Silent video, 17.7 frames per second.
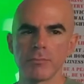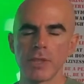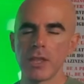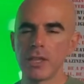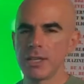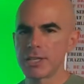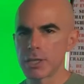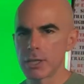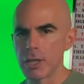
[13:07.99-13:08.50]

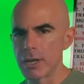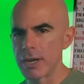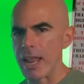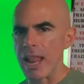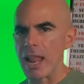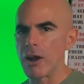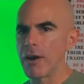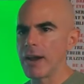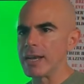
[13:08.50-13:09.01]
they need to learn on
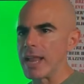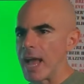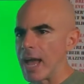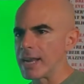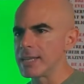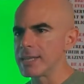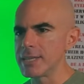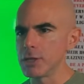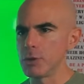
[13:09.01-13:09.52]
it. All right, how
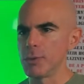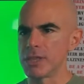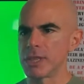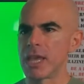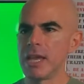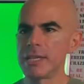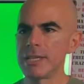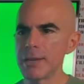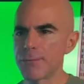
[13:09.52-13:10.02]
to deal with
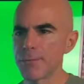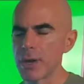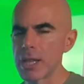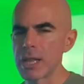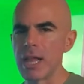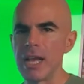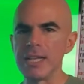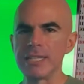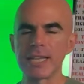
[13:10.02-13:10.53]
different
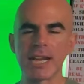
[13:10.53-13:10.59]
clients,